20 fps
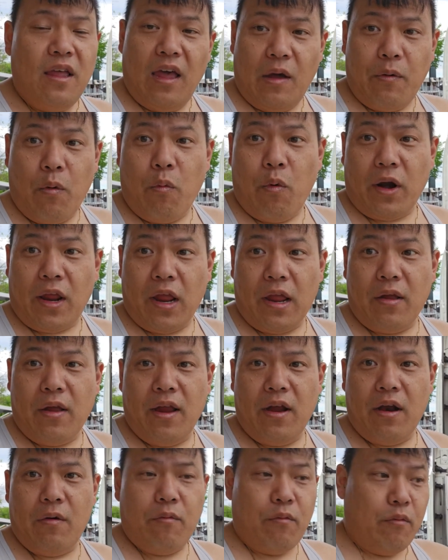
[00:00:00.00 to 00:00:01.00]
and we're working
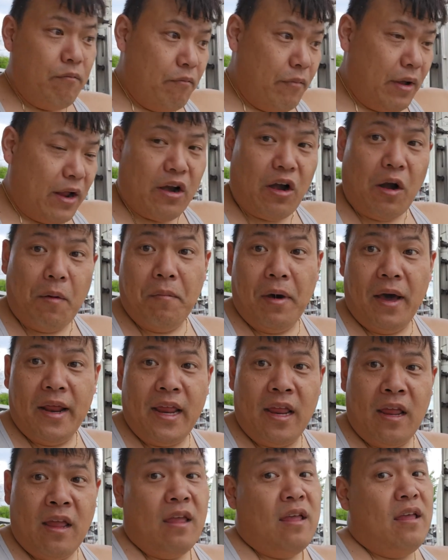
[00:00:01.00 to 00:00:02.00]
in here making our
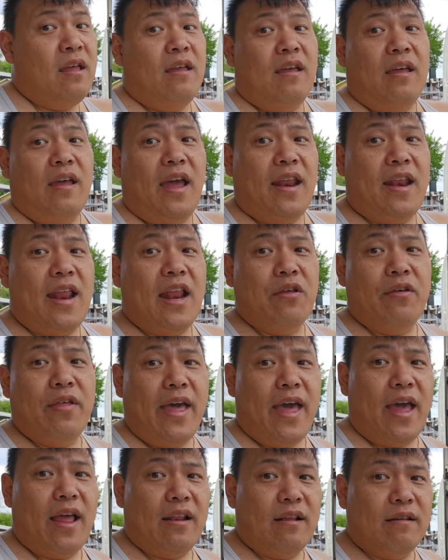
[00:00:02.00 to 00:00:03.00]
money and they do
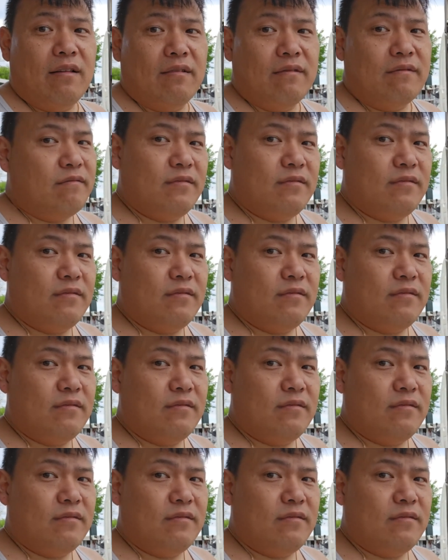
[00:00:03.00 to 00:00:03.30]
that